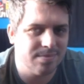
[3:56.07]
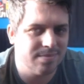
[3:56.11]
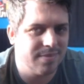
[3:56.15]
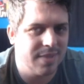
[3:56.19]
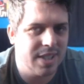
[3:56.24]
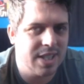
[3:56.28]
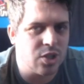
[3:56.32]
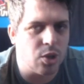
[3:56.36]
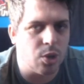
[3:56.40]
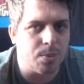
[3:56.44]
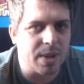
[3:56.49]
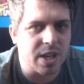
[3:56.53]

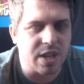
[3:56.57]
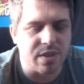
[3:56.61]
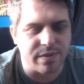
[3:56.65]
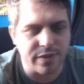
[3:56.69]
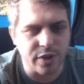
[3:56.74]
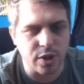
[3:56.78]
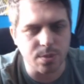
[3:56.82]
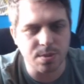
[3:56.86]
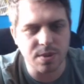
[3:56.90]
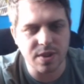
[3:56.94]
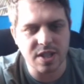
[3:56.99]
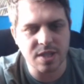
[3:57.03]
It's not been
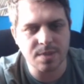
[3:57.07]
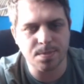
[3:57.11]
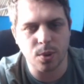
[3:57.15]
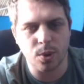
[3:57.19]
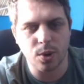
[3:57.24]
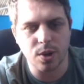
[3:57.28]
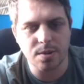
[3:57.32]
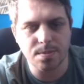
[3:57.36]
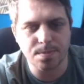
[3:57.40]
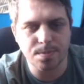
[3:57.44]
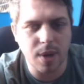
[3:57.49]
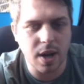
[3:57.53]
confirmed at this
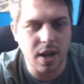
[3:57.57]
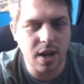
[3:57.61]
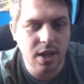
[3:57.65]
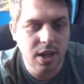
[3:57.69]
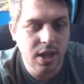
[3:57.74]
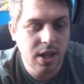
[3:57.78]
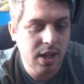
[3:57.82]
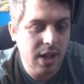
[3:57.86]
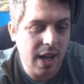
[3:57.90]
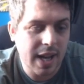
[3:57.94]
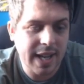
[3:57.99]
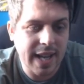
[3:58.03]
point, but
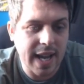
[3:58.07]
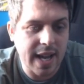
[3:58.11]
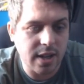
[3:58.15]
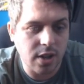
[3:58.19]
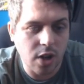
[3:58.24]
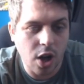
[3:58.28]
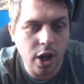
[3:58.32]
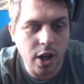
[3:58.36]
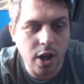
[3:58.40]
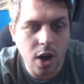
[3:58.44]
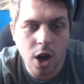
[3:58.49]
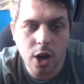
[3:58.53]
again,
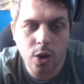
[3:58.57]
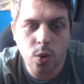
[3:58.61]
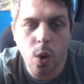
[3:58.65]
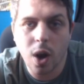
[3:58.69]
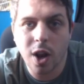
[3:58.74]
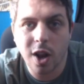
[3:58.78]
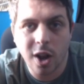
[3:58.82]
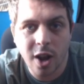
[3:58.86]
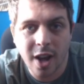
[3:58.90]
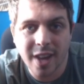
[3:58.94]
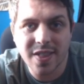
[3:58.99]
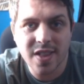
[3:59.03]
I
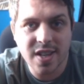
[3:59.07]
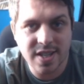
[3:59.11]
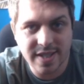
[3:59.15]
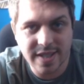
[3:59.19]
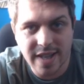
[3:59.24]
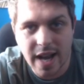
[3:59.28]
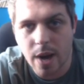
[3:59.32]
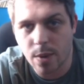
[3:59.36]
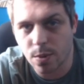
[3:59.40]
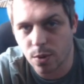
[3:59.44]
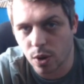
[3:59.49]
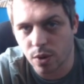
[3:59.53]
quite like the
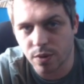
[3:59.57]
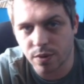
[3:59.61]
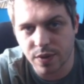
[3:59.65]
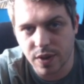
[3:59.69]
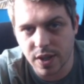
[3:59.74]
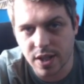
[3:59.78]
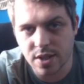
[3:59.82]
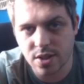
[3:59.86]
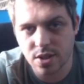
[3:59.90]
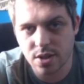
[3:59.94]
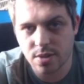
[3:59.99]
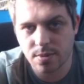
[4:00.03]
sound of
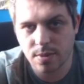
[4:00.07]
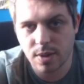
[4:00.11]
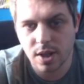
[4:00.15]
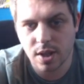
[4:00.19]
this.